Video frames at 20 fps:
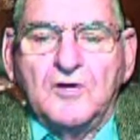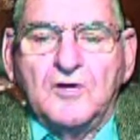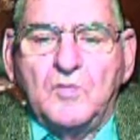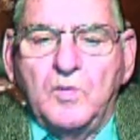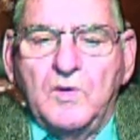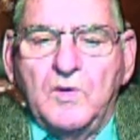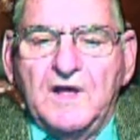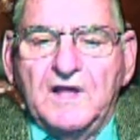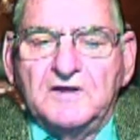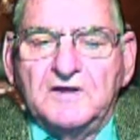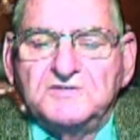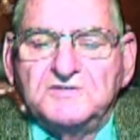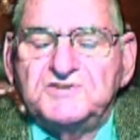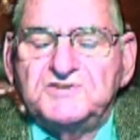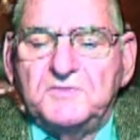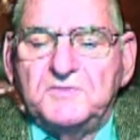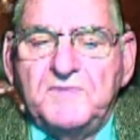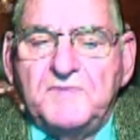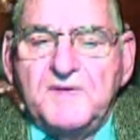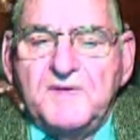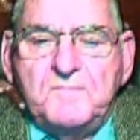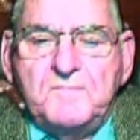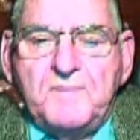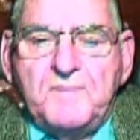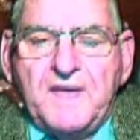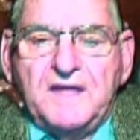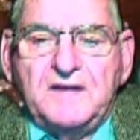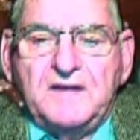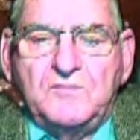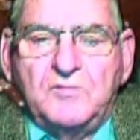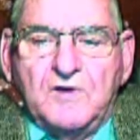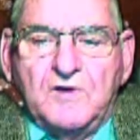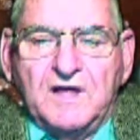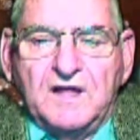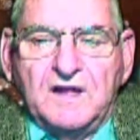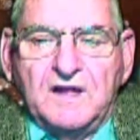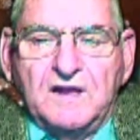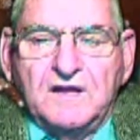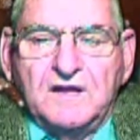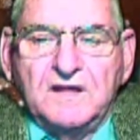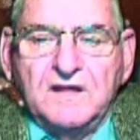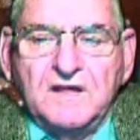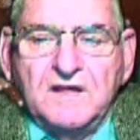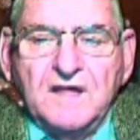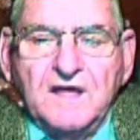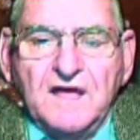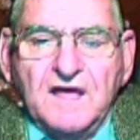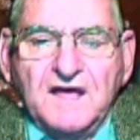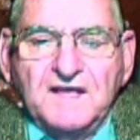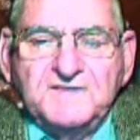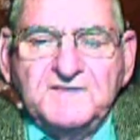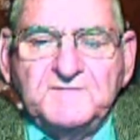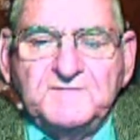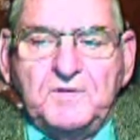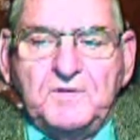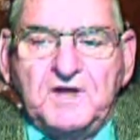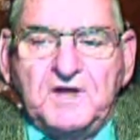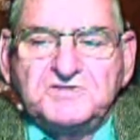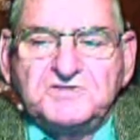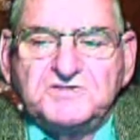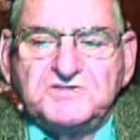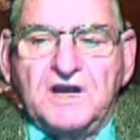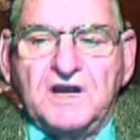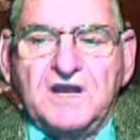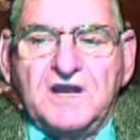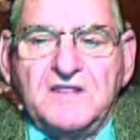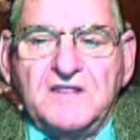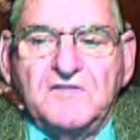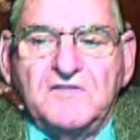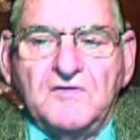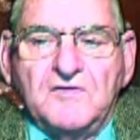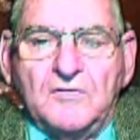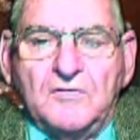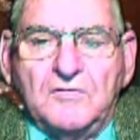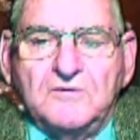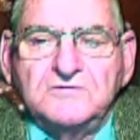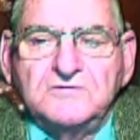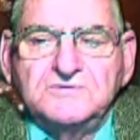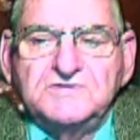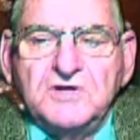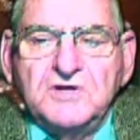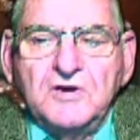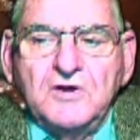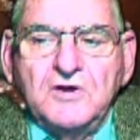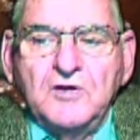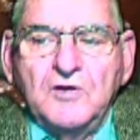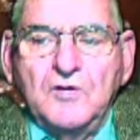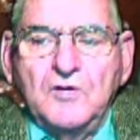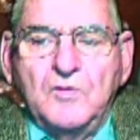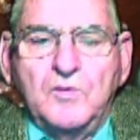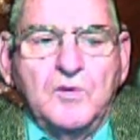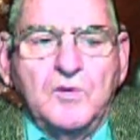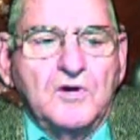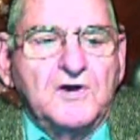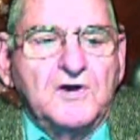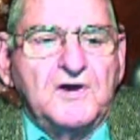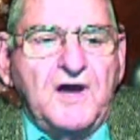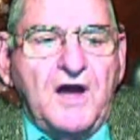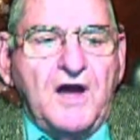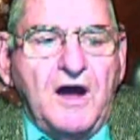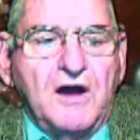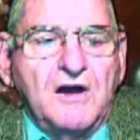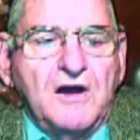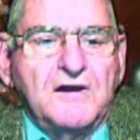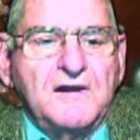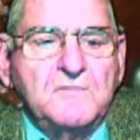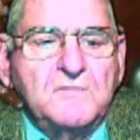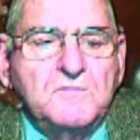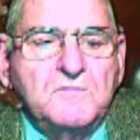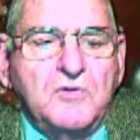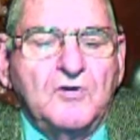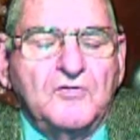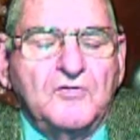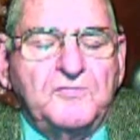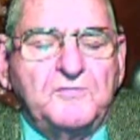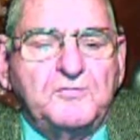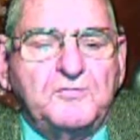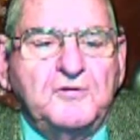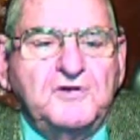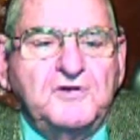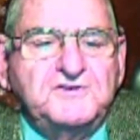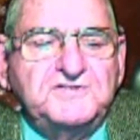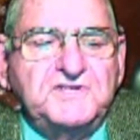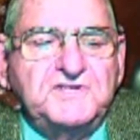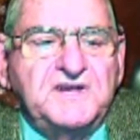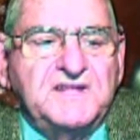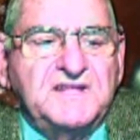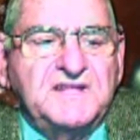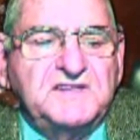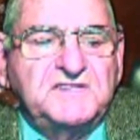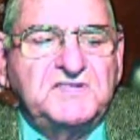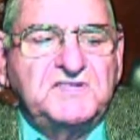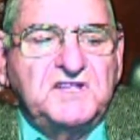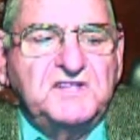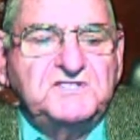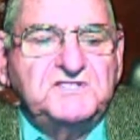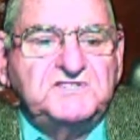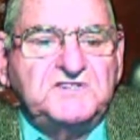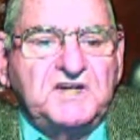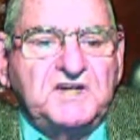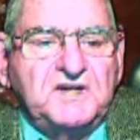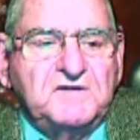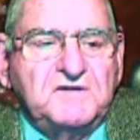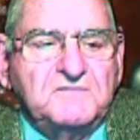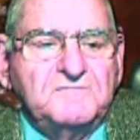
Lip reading: well should be paid well, especially those who work hard at both preaching and teaching.